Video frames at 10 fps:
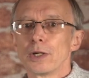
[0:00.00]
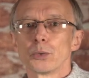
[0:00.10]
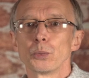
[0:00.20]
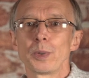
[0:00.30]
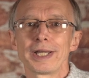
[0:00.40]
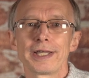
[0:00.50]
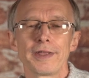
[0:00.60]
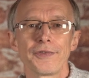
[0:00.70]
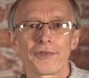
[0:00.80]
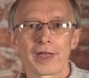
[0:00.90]

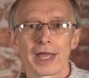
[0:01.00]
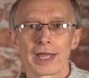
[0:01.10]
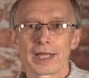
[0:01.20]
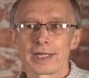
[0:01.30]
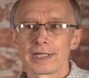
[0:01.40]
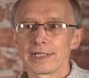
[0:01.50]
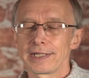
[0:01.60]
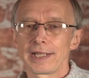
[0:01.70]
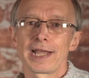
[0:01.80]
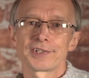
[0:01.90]
with a
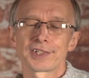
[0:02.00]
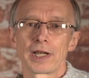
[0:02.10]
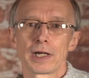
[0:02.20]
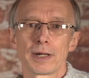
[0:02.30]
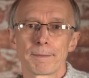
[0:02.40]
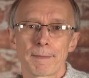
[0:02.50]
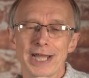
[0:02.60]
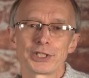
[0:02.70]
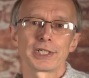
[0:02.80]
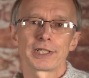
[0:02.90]
SLR
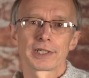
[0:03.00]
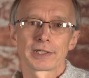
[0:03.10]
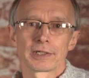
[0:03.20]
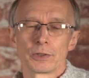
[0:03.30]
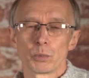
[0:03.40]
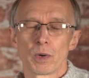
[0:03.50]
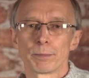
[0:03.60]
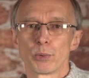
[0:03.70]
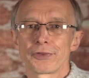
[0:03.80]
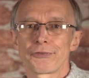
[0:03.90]
Magic
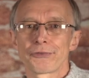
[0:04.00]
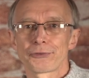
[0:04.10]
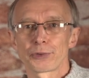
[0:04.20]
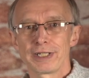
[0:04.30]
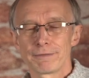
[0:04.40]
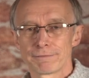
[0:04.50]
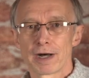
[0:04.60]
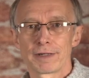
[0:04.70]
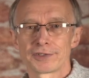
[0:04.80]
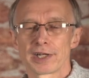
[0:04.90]

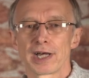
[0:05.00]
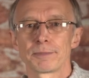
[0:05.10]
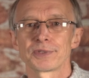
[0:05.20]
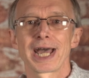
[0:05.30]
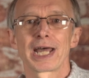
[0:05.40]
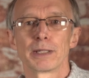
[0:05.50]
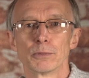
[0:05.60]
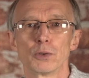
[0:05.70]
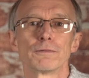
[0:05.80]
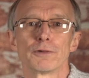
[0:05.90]
1.35 times
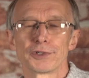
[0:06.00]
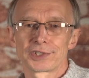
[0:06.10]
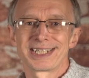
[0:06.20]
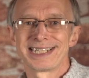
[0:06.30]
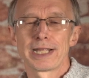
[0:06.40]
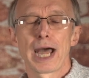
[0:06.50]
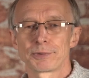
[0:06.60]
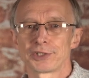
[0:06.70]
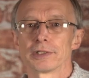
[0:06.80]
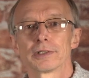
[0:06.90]
anamorphot
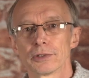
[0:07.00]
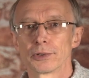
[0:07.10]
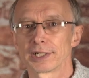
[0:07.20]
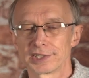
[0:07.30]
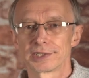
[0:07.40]
adapter on it.